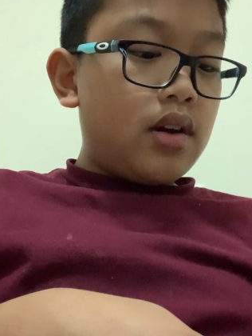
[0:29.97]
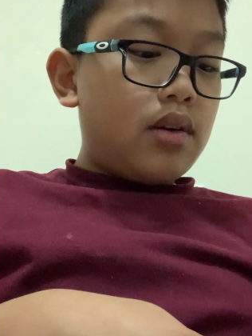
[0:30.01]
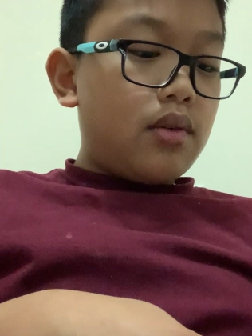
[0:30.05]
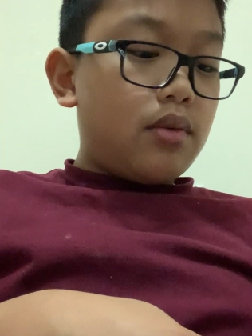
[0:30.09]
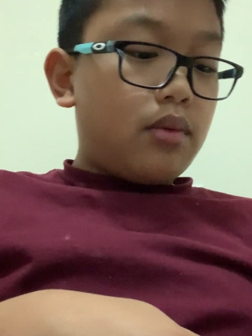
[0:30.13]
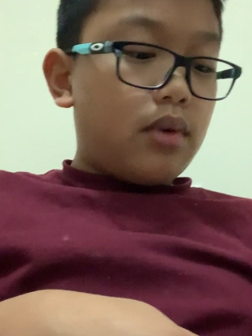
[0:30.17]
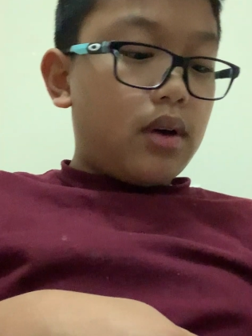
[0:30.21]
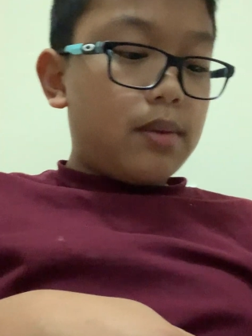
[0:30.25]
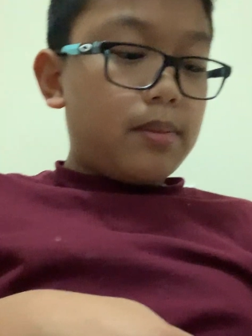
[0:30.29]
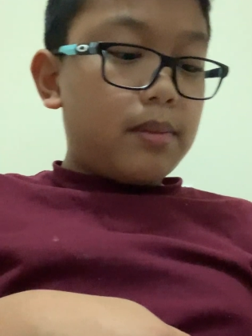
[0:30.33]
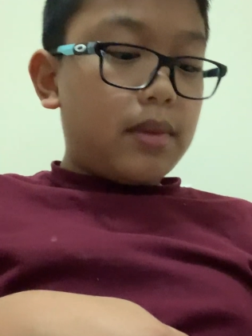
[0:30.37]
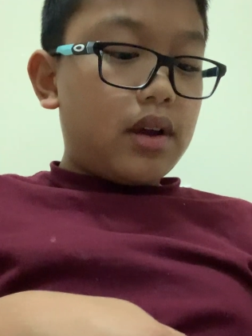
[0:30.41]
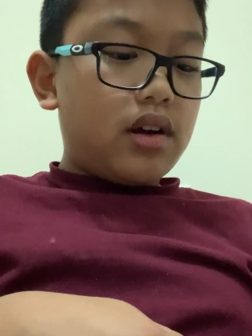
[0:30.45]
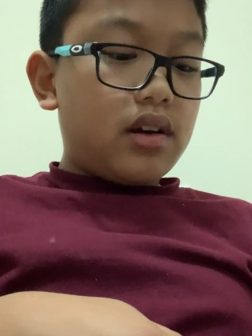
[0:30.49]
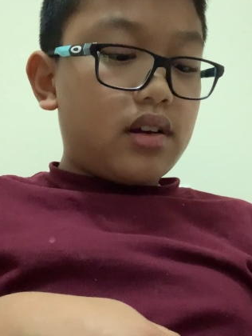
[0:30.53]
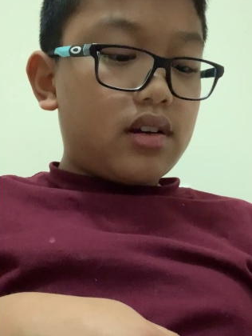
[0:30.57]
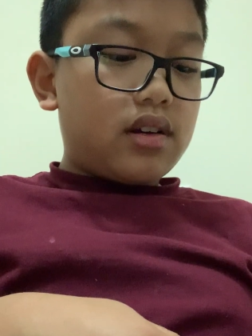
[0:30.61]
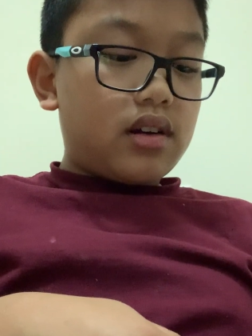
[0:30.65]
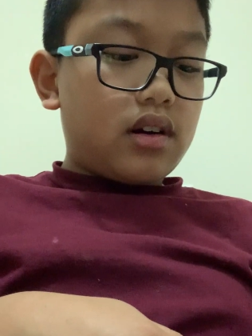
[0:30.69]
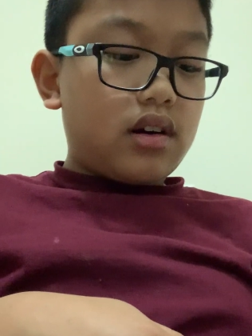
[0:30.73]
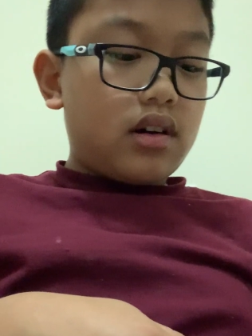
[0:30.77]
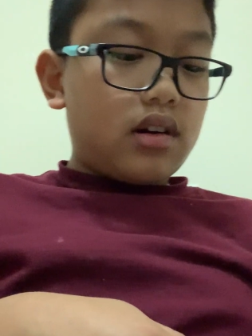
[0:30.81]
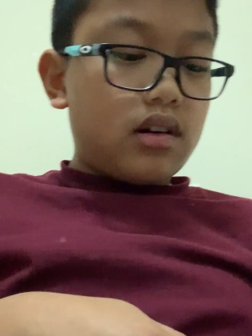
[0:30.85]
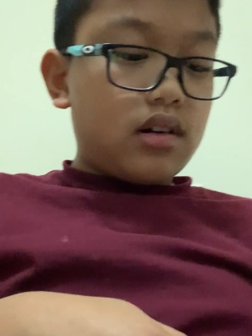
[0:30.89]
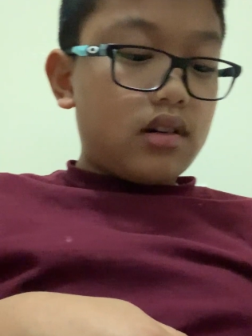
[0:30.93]
1 metal
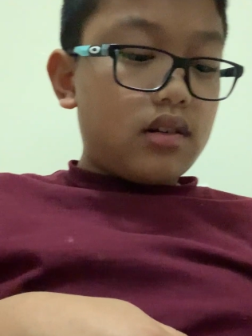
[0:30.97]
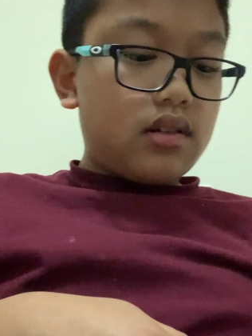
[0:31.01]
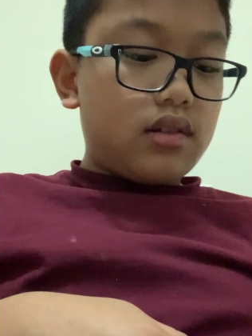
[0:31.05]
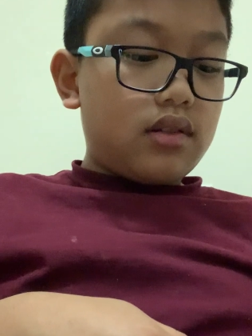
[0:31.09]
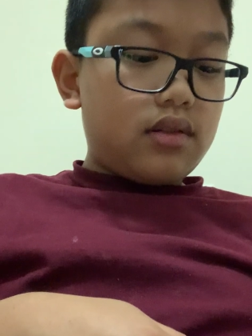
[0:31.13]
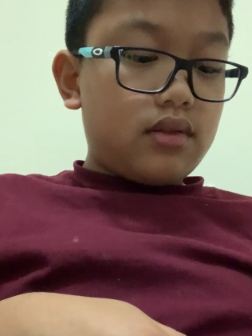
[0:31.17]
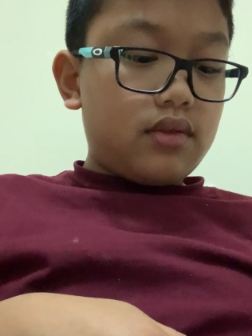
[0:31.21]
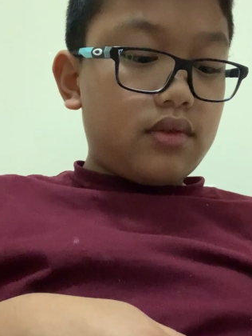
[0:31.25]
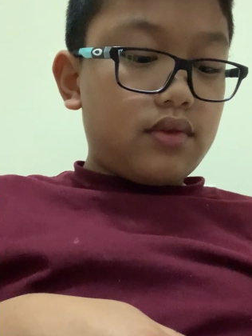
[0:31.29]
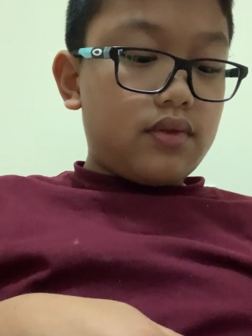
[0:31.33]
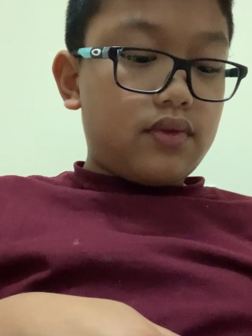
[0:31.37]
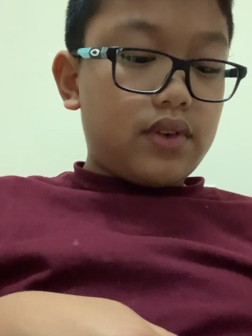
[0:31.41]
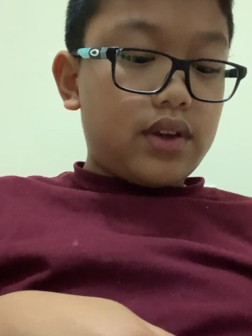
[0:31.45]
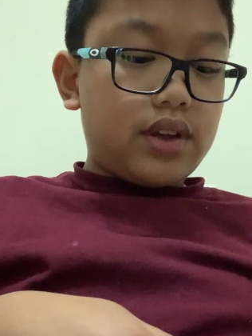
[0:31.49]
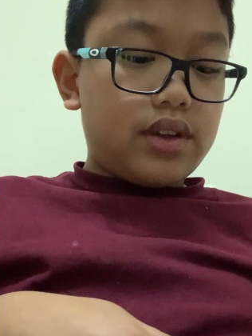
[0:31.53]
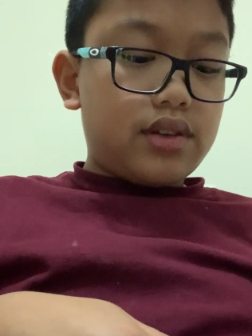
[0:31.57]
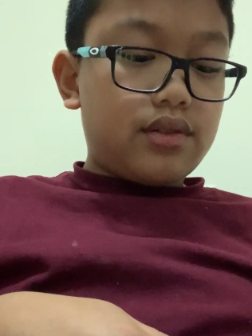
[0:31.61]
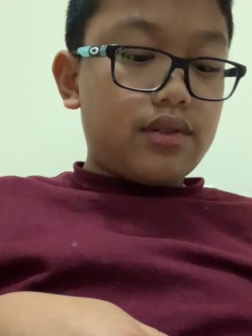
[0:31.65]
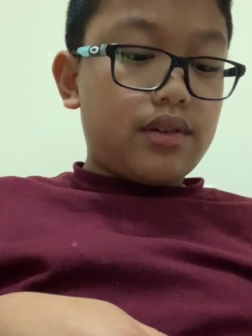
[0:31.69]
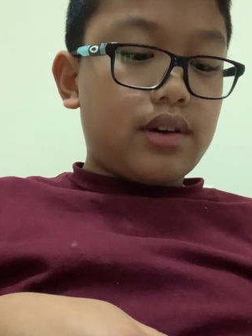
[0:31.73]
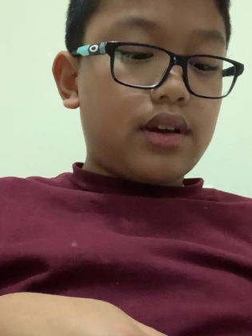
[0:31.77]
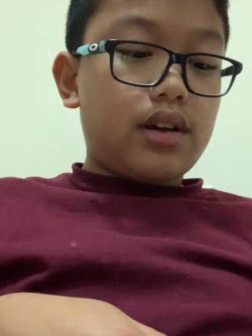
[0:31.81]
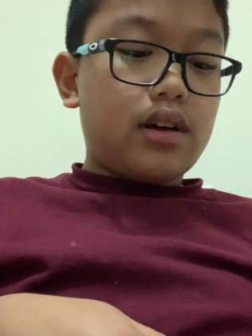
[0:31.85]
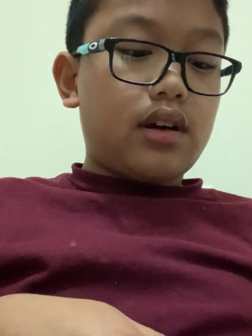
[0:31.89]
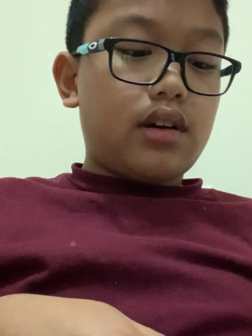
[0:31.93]
card
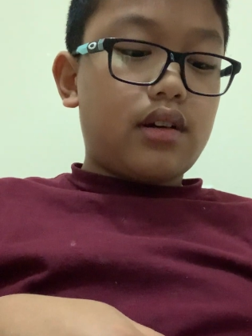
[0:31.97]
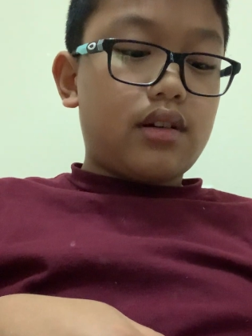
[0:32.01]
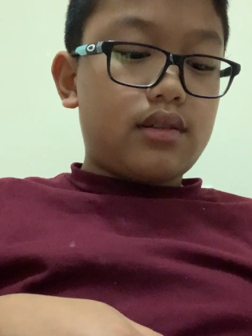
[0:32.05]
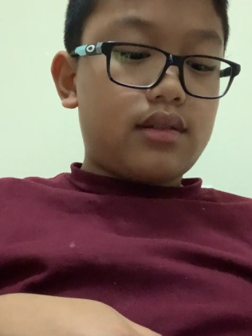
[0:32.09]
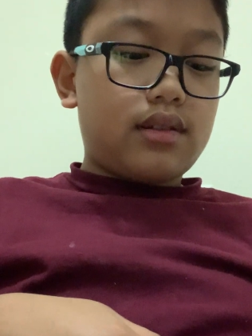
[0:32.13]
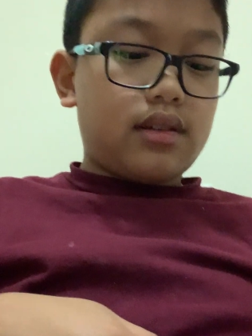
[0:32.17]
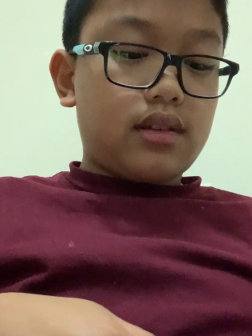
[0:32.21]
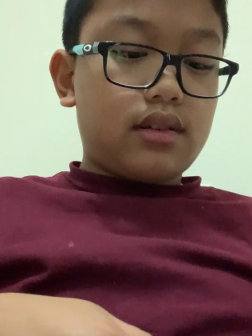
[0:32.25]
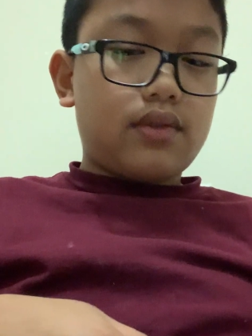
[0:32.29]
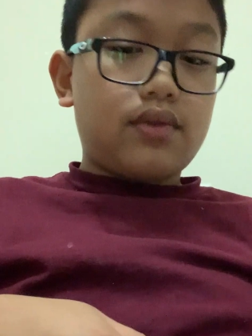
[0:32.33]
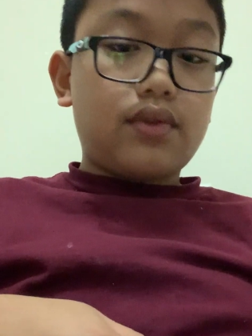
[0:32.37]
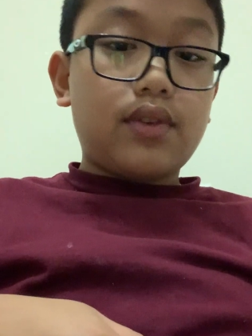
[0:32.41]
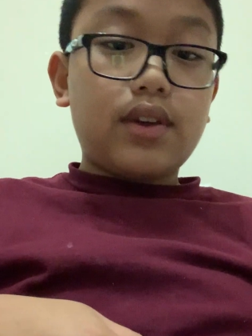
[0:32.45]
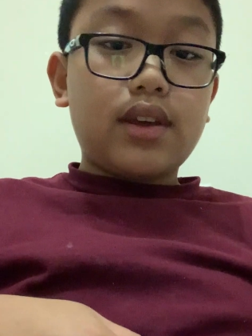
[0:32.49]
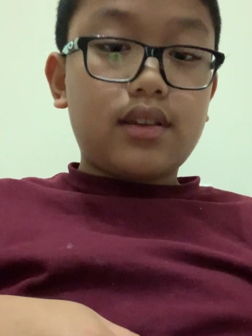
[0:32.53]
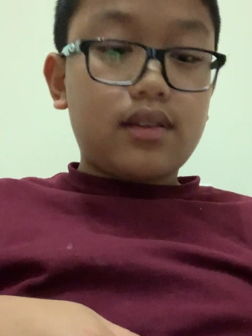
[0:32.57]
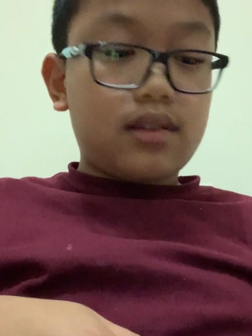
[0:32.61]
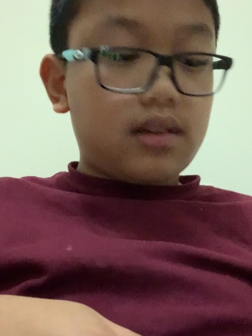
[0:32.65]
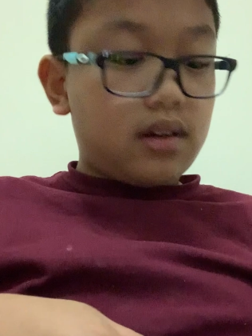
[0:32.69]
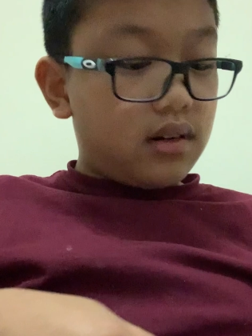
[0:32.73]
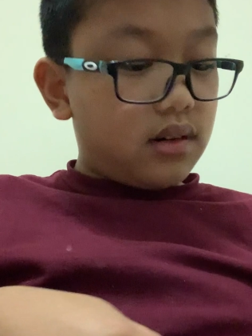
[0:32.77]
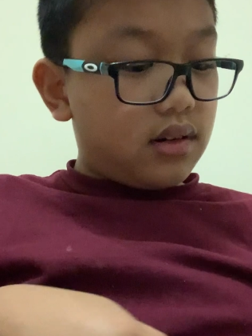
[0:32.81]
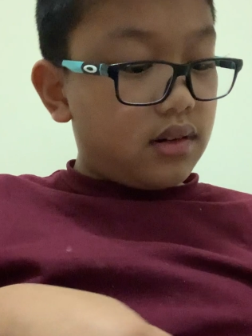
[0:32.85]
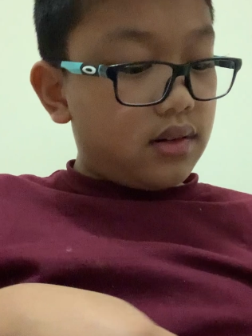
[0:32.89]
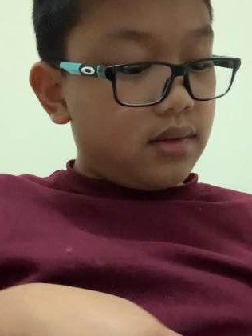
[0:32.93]
featuring Arceus
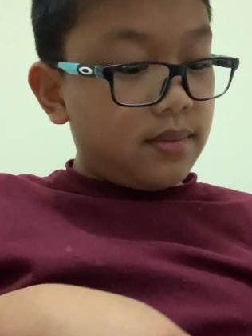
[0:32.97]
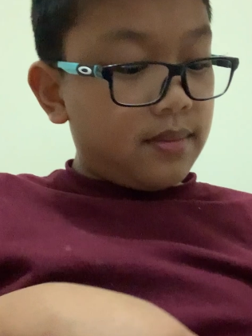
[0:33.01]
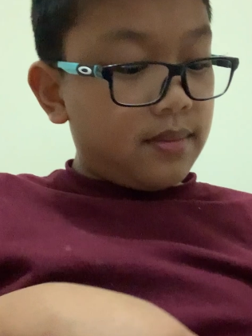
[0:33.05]
V-Star,